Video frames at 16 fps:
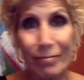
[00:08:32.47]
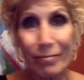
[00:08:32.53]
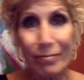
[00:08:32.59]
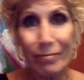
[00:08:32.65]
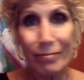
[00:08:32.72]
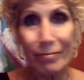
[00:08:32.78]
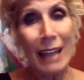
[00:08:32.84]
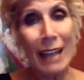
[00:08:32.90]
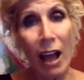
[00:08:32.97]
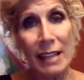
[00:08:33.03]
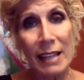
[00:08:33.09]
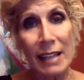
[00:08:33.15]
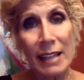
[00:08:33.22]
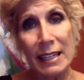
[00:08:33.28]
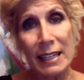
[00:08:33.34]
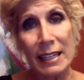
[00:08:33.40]
The
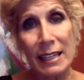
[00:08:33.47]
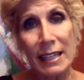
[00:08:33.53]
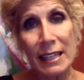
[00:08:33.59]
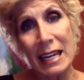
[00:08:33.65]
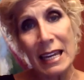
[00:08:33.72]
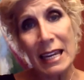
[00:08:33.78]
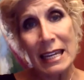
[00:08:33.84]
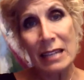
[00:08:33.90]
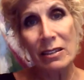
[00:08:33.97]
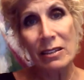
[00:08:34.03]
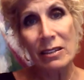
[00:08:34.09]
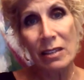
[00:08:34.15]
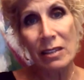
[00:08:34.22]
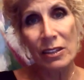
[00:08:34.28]
idea that in